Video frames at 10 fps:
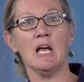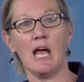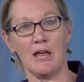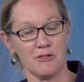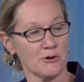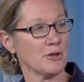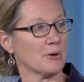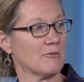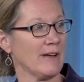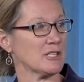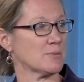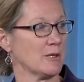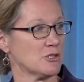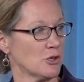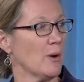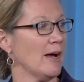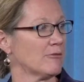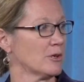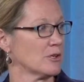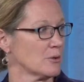and through your investments, you have
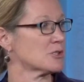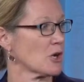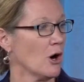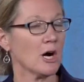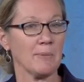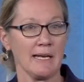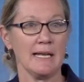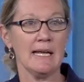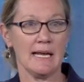reduced carbon